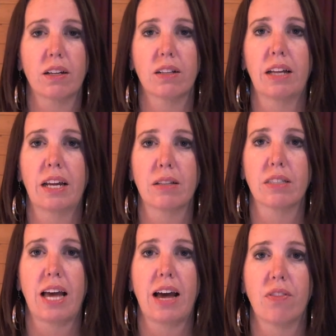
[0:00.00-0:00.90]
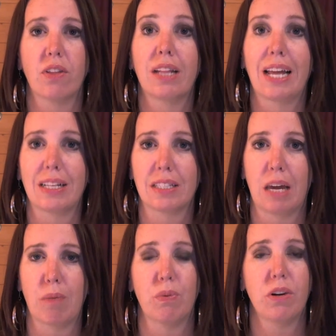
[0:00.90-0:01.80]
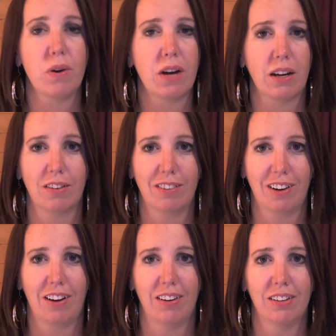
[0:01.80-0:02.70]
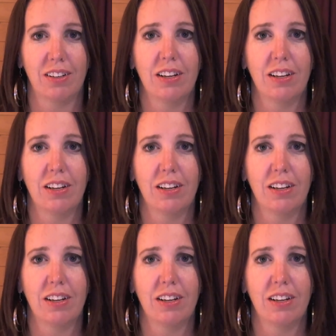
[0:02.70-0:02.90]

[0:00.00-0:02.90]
glance at the landscape? What do you got going on?